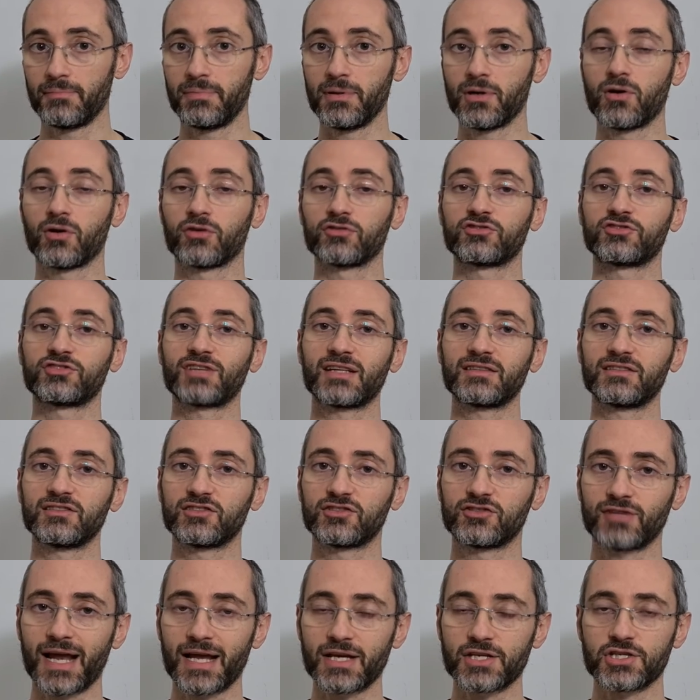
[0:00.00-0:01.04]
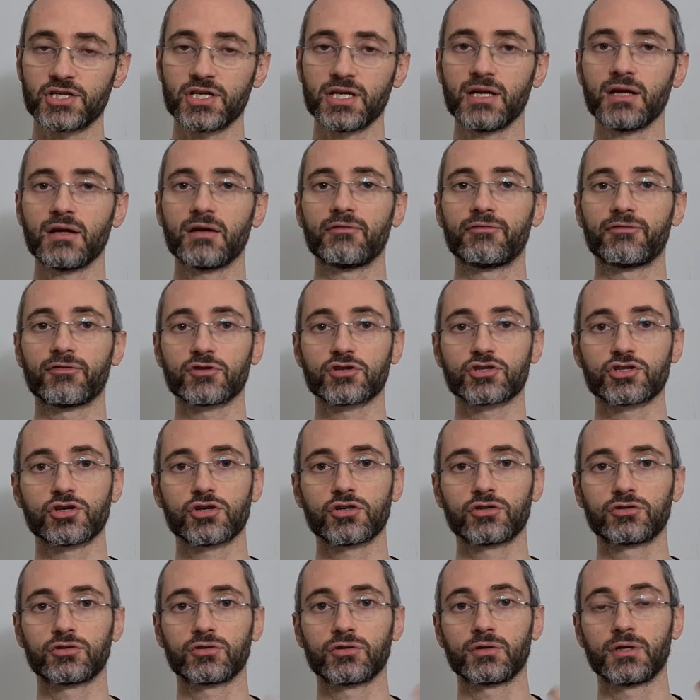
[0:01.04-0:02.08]
because static stretching for
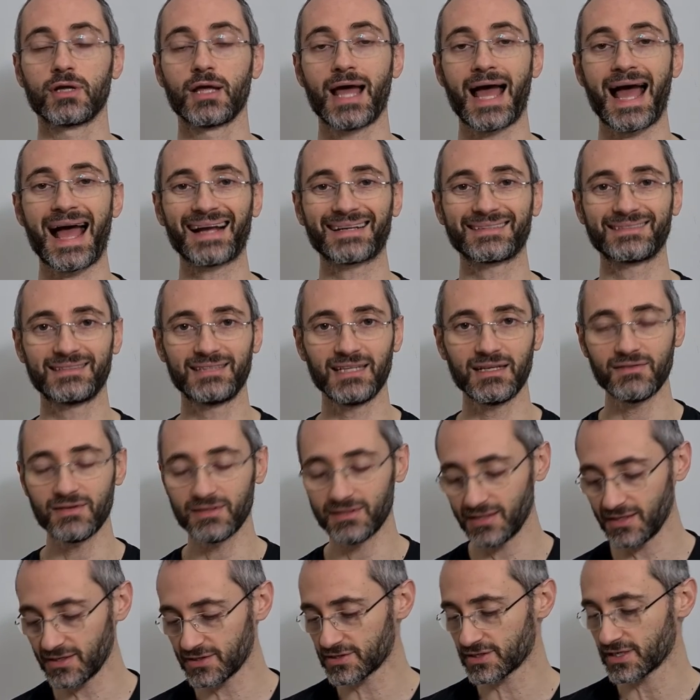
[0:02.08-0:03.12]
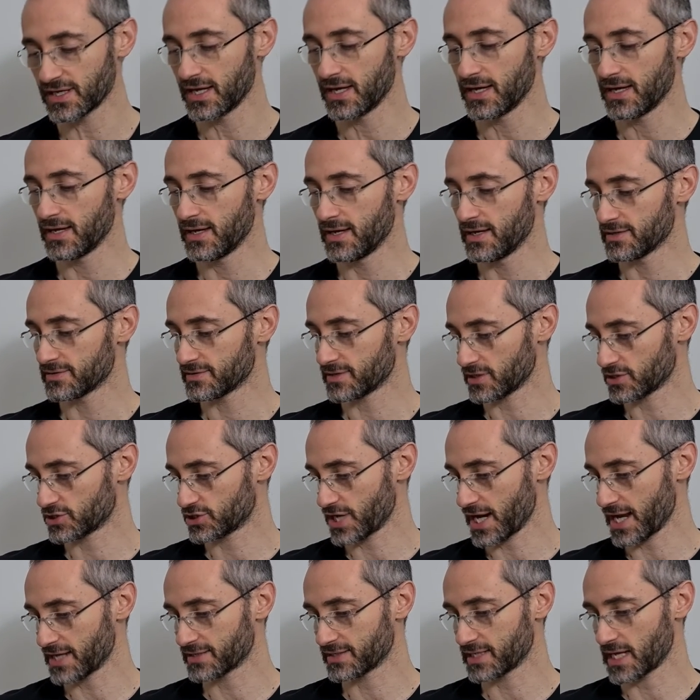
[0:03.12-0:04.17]
certain activities,
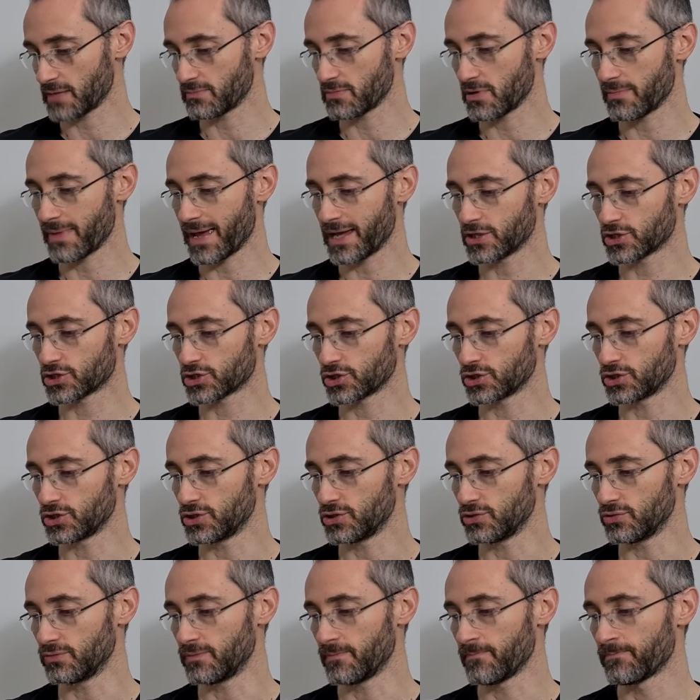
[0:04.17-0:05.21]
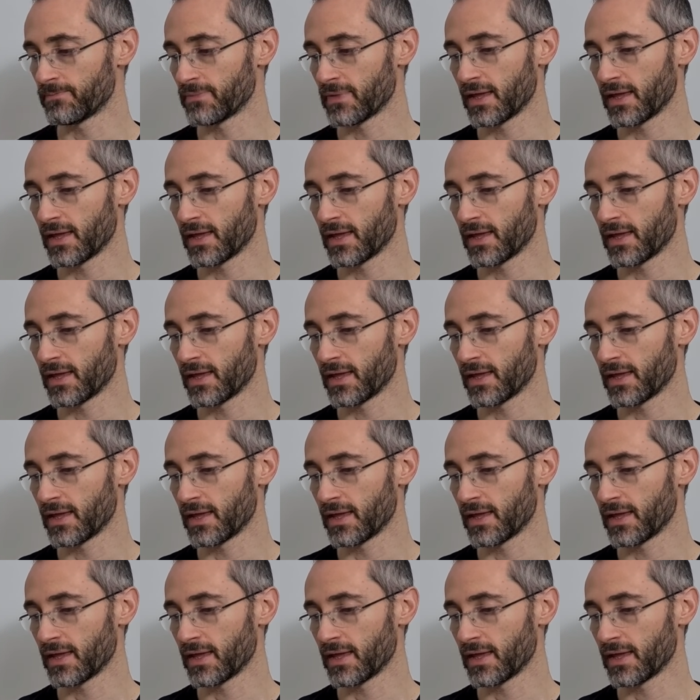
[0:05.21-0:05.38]
such as, let me mention you,